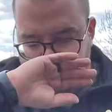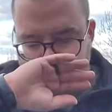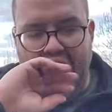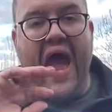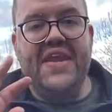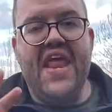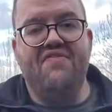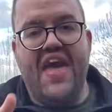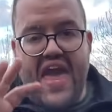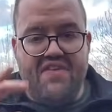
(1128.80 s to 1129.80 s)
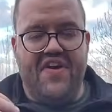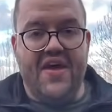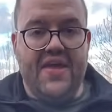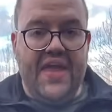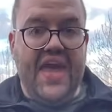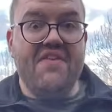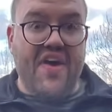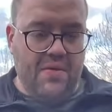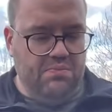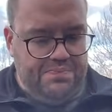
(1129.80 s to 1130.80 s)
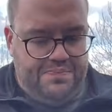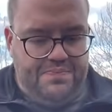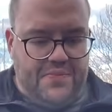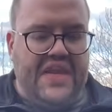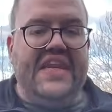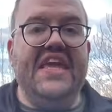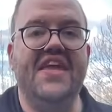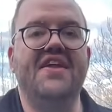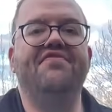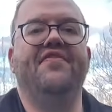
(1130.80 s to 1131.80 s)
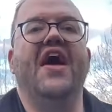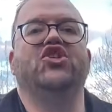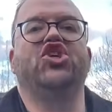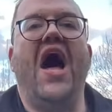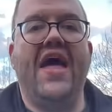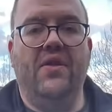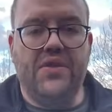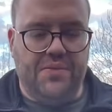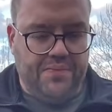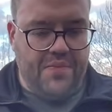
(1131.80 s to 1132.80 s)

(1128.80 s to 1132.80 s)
I never, ever leave a child